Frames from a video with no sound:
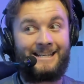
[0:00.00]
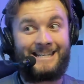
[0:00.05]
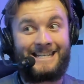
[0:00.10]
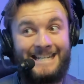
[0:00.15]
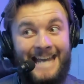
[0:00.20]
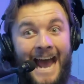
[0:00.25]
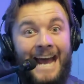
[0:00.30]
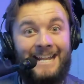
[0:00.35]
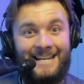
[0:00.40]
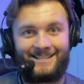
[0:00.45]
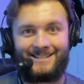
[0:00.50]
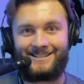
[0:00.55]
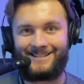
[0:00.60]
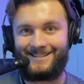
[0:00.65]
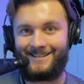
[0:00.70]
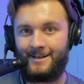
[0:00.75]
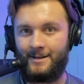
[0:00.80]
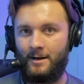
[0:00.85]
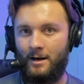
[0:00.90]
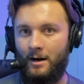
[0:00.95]
Get it
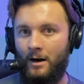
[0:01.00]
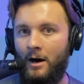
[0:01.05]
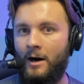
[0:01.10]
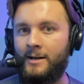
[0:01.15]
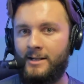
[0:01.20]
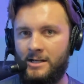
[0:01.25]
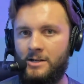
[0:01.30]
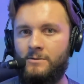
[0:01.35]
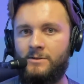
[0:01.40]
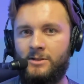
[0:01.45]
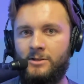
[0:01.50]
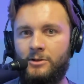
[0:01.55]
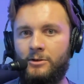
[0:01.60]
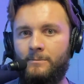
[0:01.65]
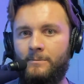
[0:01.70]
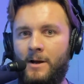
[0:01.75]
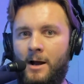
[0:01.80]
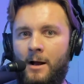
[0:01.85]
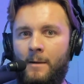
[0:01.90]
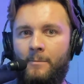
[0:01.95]
on YouTube,
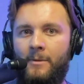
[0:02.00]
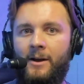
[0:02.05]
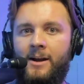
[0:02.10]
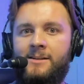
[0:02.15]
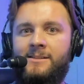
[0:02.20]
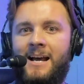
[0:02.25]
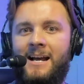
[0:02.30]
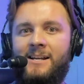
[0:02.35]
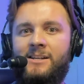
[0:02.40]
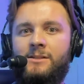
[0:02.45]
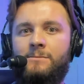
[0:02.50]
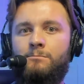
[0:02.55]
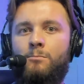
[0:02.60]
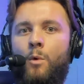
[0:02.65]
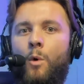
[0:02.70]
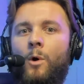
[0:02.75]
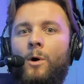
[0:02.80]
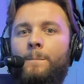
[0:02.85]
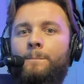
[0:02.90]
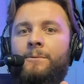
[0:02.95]
because that is
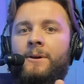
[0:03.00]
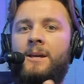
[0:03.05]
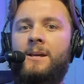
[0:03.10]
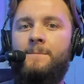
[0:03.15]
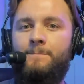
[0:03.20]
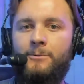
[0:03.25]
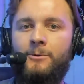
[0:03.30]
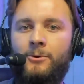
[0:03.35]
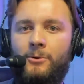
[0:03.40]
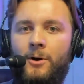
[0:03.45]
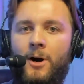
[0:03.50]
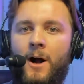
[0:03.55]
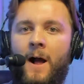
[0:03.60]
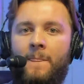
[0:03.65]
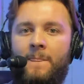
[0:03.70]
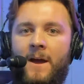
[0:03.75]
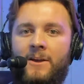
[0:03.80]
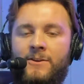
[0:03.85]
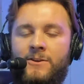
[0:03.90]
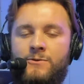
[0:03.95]
more people
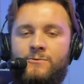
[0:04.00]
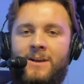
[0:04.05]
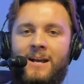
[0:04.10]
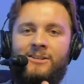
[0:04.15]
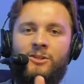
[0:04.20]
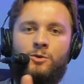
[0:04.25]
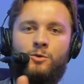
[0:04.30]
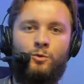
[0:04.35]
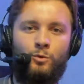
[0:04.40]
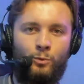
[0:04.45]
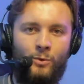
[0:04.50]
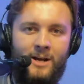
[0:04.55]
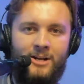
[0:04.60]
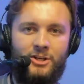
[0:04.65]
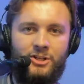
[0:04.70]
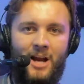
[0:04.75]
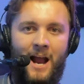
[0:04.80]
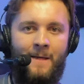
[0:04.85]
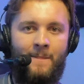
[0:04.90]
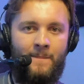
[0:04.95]
that you get to
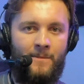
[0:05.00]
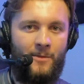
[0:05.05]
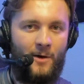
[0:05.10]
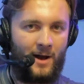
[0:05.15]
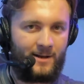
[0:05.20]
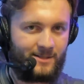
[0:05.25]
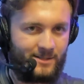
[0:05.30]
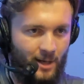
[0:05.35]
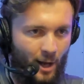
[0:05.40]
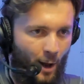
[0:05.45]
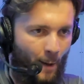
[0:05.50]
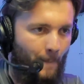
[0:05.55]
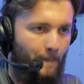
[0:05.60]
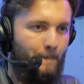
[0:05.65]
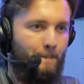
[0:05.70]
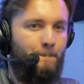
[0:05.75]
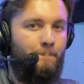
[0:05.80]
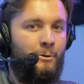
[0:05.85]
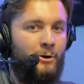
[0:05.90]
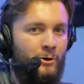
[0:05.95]
reach and thus
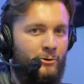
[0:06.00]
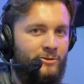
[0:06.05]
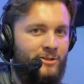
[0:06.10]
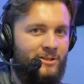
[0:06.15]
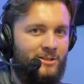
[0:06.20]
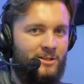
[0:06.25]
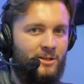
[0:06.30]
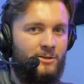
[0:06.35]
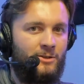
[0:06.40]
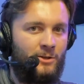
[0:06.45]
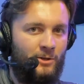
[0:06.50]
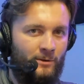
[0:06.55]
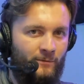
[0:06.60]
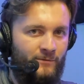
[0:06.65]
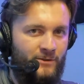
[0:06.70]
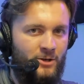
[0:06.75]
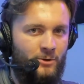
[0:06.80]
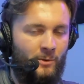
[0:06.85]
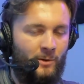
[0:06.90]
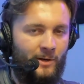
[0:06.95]
boost your
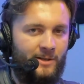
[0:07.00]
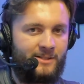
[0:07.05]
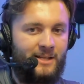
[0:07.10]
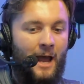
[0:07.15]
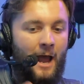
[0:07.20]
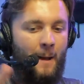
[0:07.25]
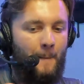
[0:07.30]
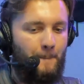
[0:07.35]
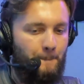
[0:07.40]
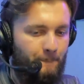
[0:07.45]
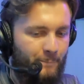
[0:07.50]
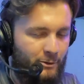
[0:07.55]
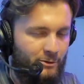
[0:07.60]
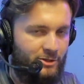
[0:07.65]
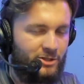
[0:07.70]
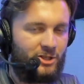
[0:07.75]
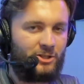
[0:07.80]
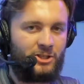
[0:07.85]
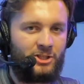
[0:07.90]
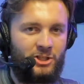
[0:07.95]
viewers,
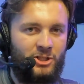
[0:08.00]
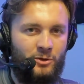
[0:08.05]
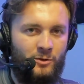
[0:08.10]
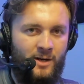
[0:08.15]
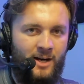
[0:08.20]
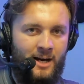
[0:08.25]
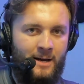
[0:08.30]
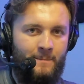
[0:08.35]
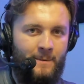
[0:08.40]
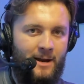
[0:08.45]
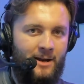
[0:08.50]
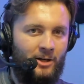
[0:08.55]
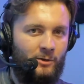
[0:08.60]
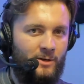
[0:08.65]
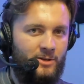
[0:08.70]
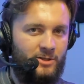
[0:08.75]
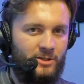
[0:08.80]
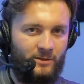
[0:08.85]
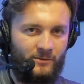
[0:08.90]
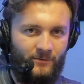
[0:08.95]
boost your stream,
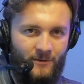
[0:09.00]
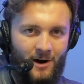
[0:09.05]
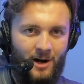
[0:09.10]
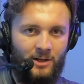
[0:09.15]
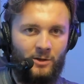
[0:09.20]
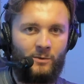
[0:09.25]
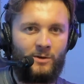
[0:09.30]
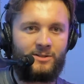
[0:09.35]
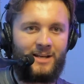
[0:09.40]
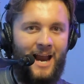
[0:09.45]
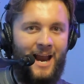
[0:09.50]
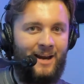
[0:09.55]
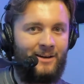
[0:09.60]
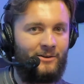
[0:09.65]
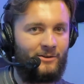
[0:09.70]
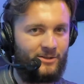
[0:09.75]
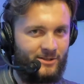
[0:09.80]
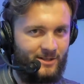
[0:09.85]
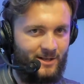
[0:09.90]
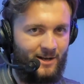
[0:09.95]
increase your followers and
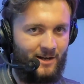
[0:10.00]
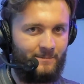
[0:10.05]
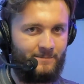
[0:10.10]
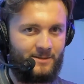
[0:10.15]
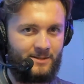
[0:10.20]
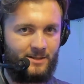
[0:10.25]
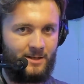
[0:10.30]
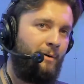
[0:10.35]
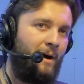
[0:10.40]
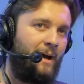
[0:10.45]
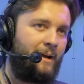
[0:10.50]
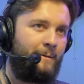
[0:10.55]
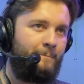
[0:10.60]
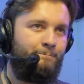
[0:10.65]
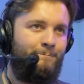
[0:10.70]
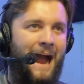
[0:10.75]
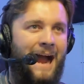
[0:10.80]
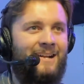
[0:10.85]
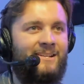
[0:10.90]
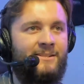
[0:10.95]
your subs. But
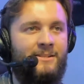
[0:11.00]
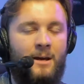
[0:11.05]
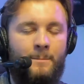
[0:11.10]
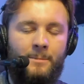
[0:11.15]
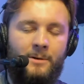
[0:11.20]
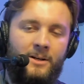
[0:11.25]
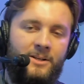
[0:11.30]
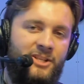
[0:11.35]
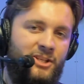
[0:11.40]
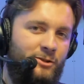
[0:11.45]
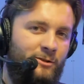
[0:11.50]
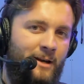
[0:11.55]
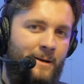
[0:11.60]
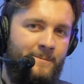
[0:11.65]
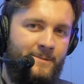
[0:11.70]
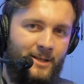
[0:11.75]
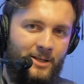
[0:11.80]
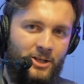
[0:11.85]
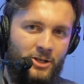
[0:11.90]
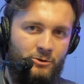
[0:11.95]
back to number of
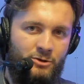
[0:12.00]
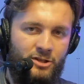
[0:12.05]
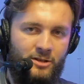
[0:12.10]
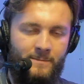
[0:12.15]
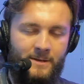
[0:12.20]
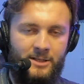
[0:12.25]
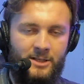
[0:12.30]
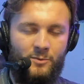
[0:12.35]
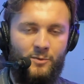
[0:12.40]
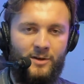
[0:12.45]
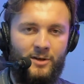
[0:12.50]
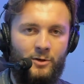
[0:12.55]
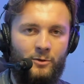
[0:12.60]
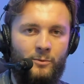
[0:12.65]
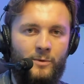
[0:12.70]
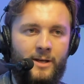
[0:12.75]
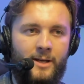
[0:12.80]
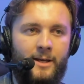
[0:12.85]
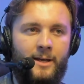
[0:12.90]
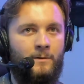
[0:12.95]
streams that you should be doing a
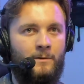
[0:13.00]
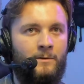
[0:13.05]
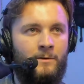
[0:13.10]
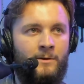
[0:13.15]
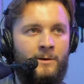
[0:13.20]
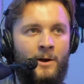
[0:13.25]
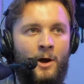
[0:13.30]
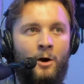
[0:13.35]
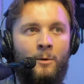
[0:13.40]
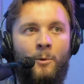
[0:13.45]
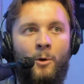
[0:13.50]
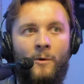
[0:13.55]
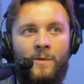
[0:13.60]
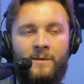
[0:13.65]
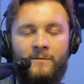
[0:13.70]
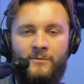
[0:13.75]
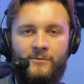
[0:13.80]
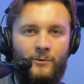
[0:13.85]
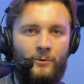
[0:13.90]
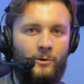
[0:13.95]
week. No more
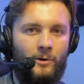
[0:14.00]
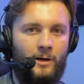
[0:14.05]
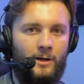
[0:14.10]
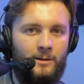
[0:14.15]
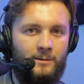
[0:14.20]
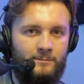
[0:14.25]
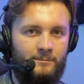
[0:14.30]
than 4.